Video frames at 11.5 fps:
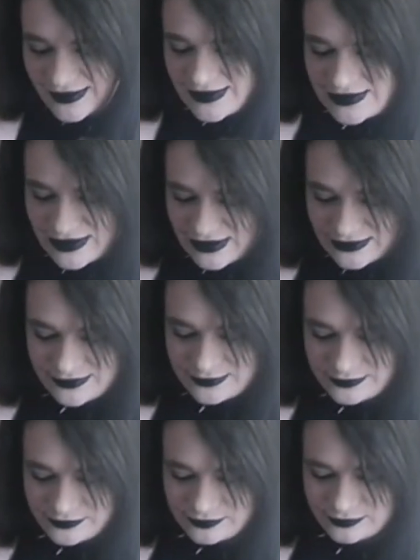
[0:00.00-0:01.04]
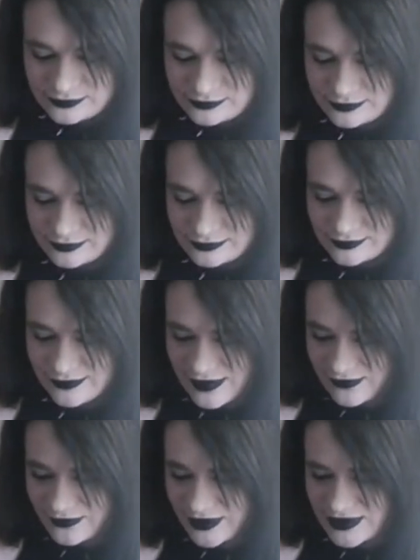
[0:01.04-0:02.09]
so,
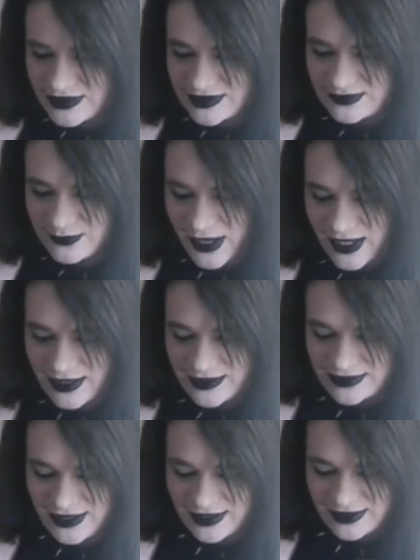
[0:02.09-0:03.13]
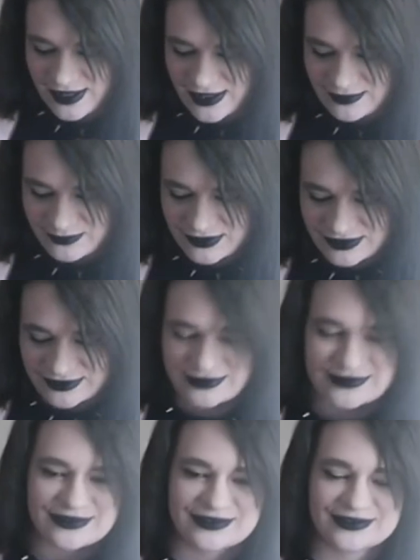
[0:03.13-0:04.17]
the first pair that I
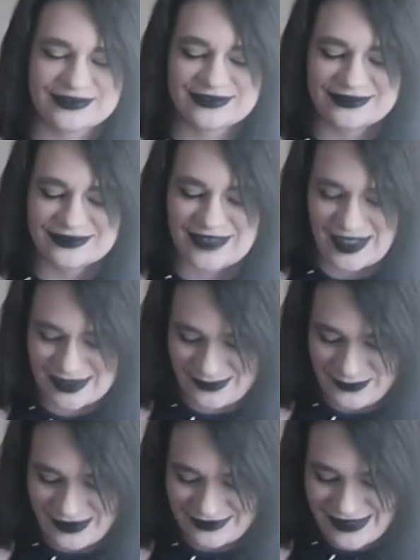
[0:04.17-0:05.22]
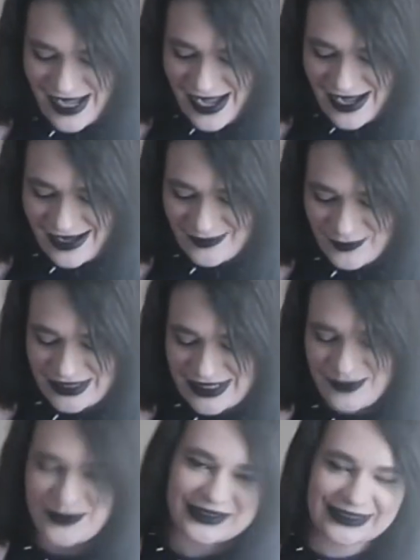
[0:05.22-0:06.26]
will talk about. Why do
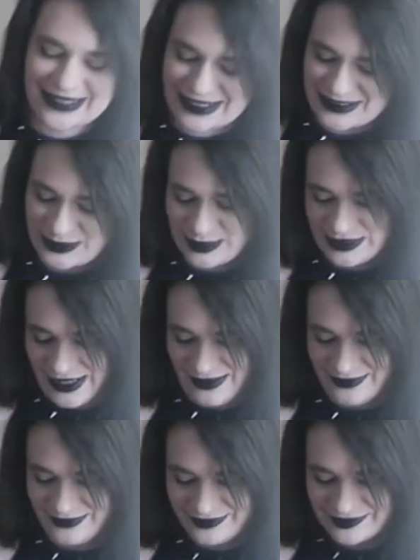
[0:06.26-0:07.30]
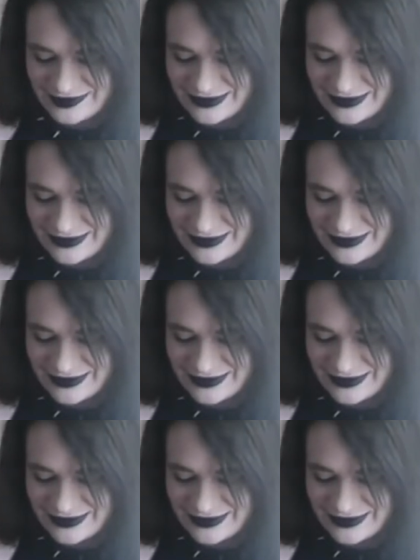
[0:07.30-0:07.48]
you want attention now?